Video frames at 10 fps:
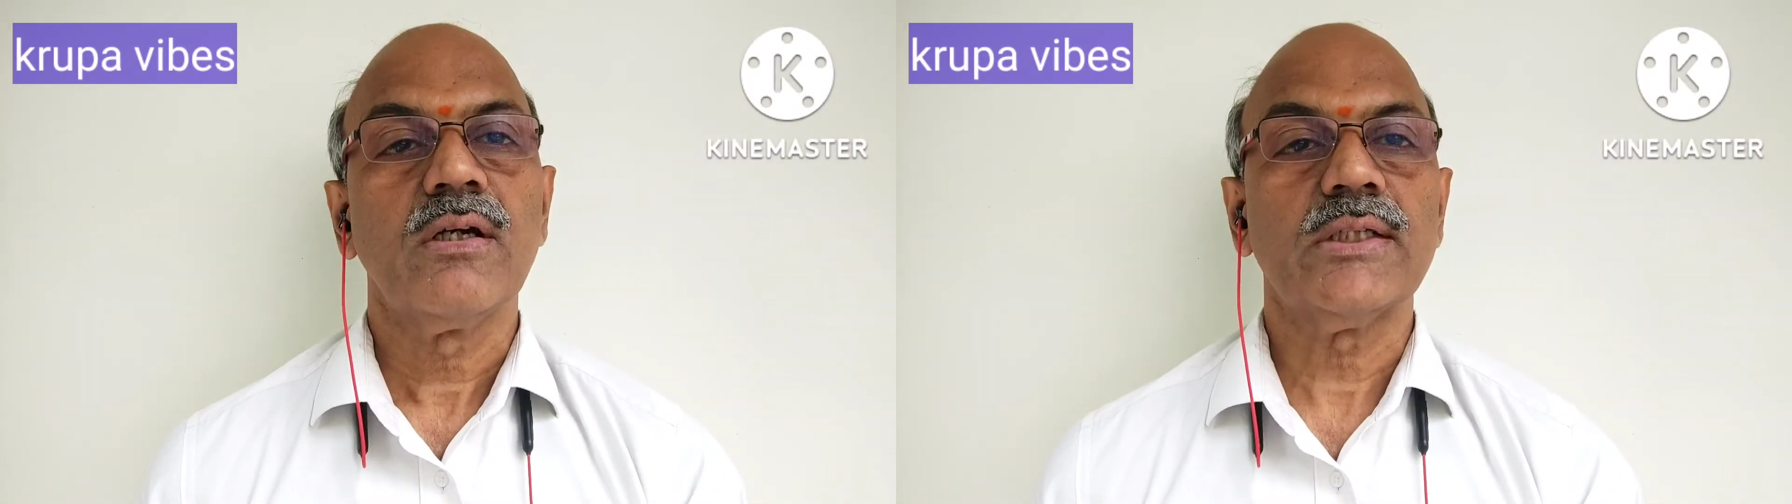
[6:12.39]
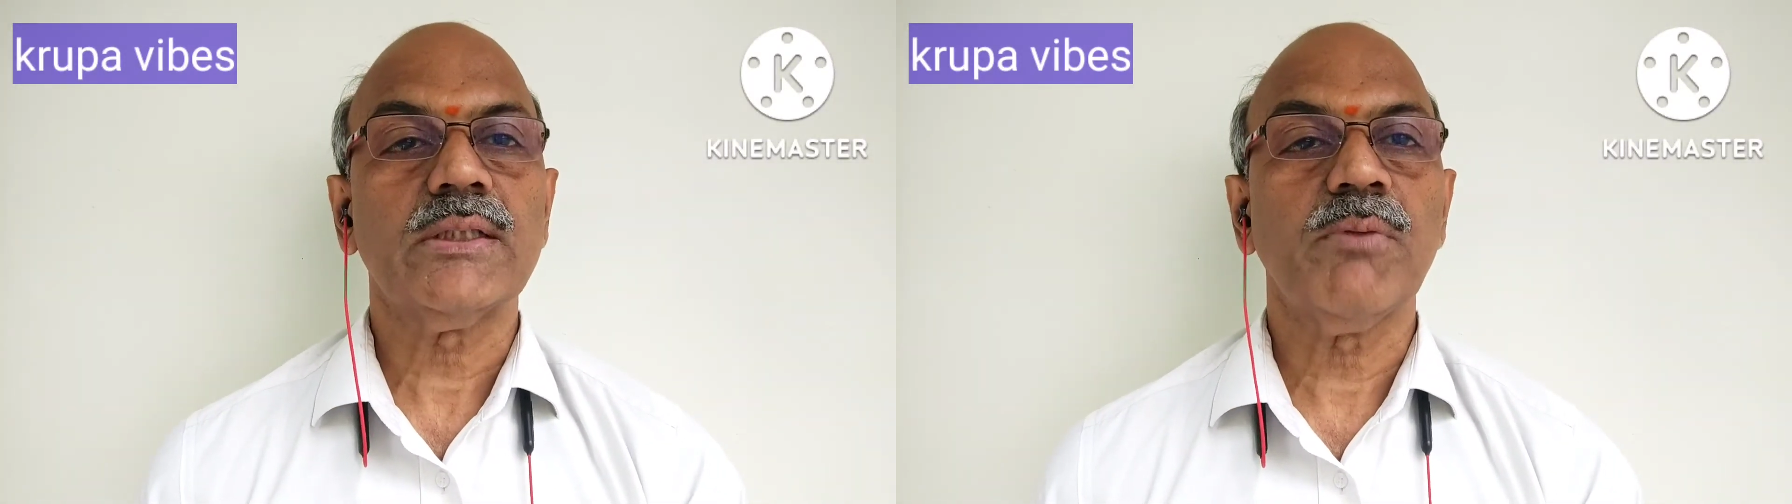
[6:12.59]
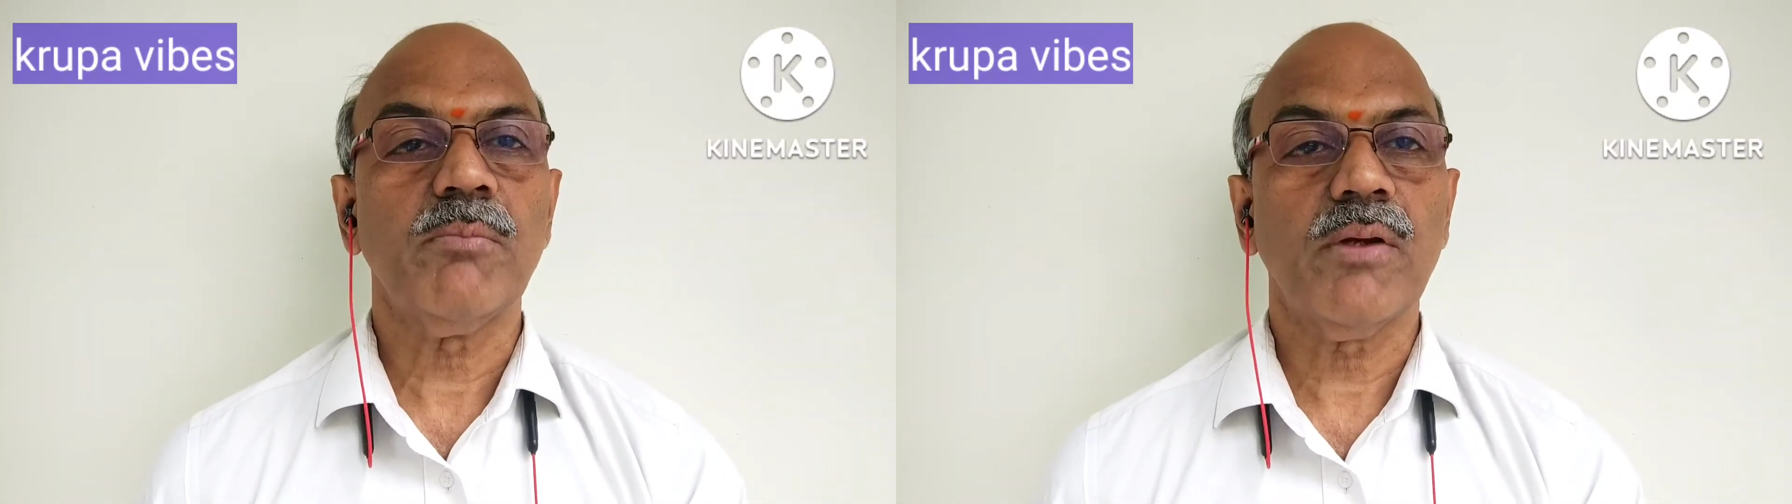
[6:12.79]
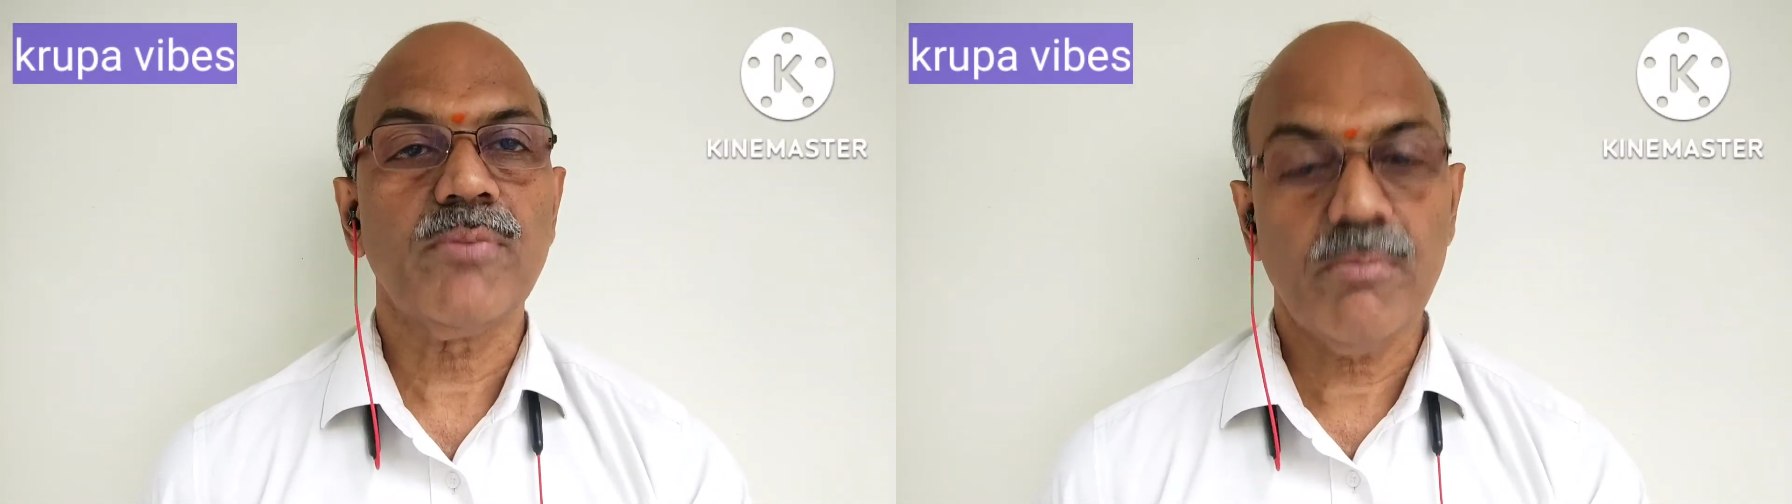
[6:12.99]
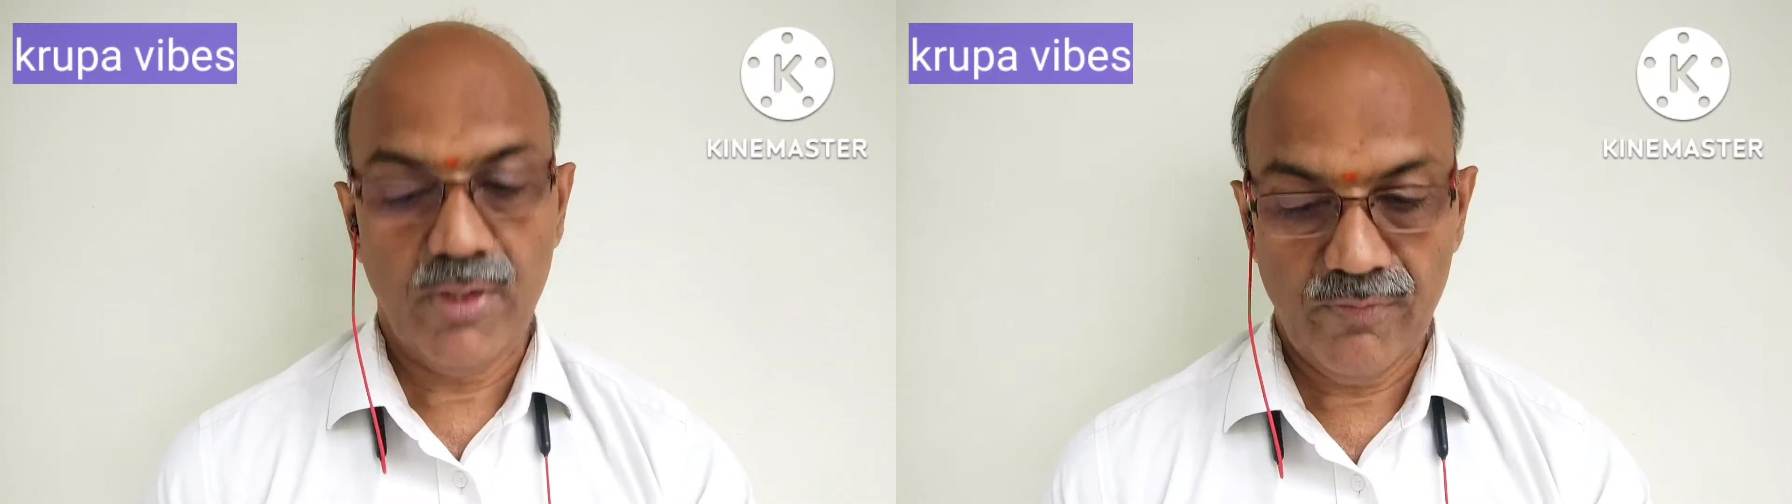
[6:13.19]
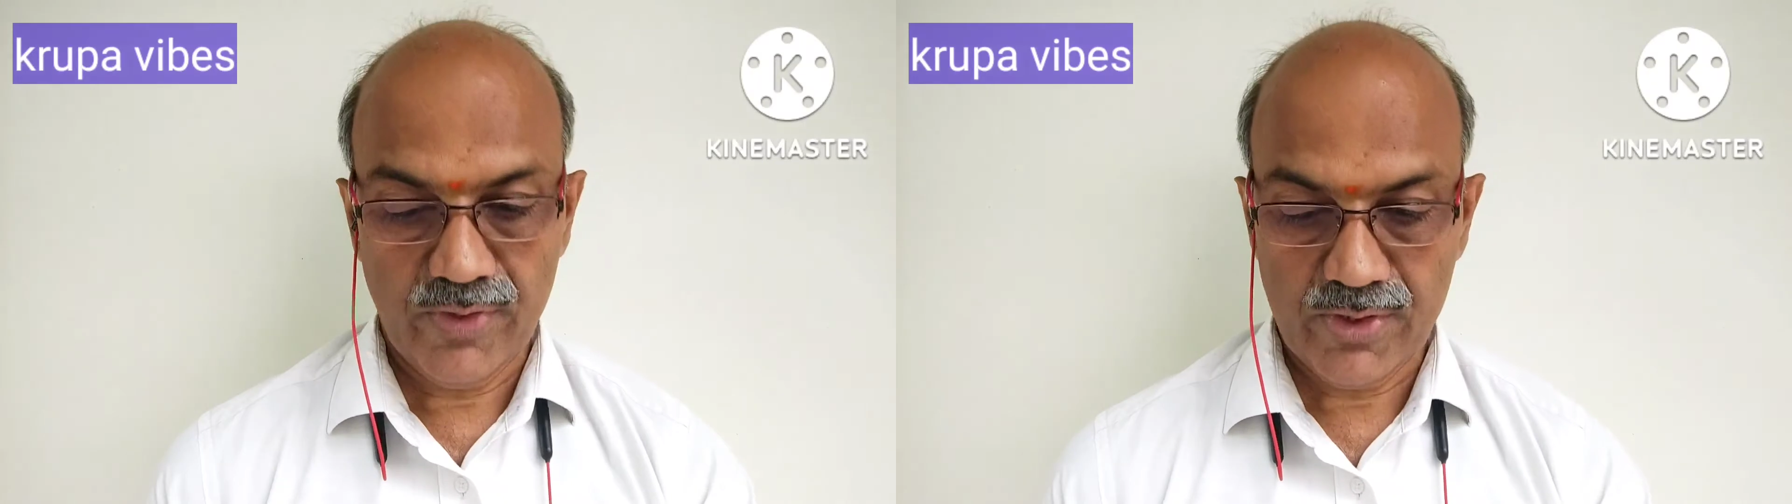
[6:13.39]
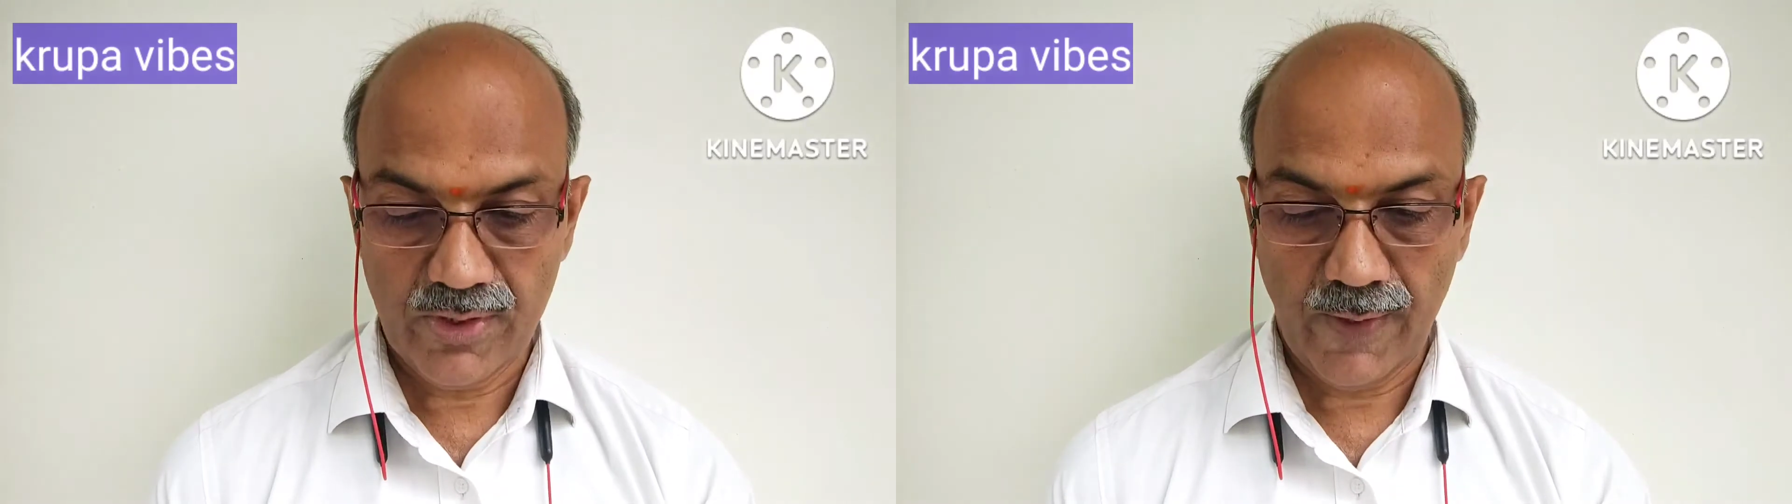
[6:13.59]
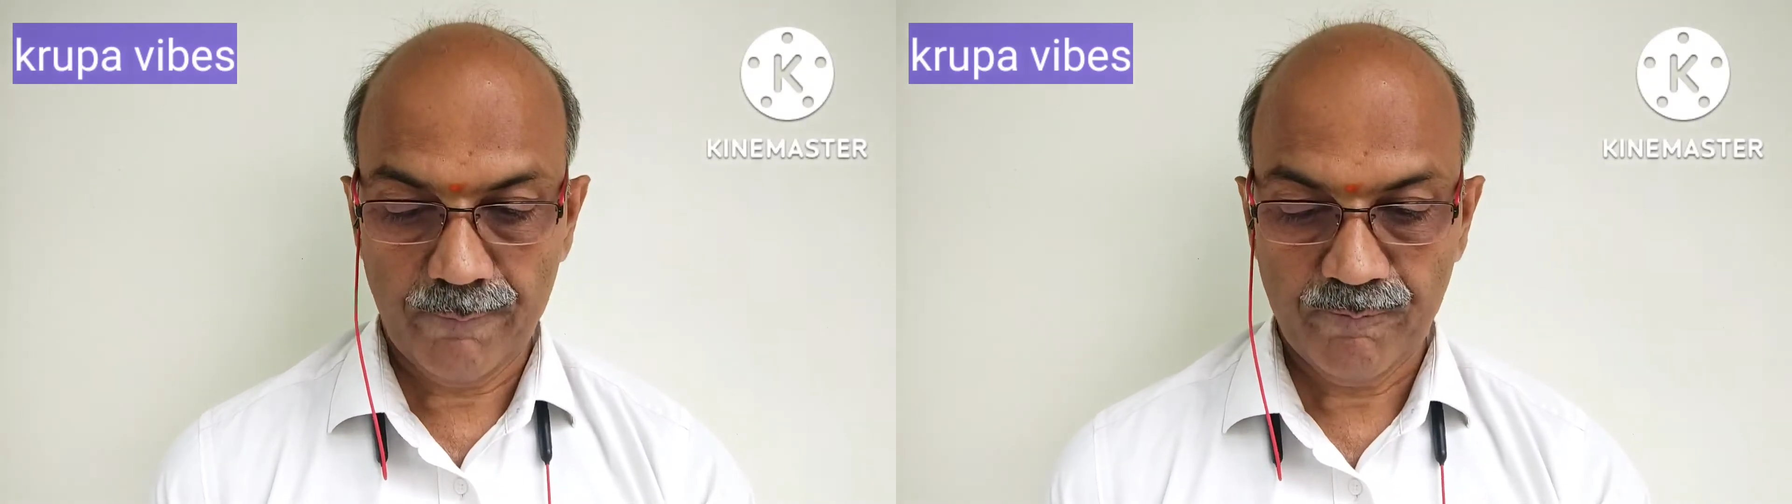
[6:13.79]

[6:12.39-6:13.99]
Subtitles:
customer becomes a beneficiary.